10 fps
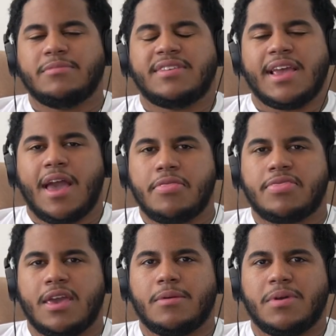saying I
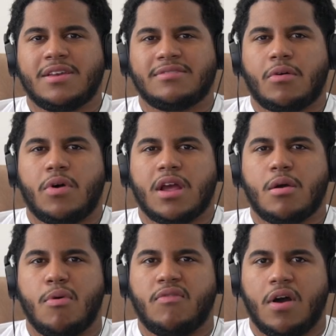think because I want to
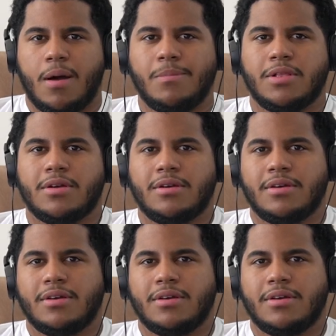come off humbler.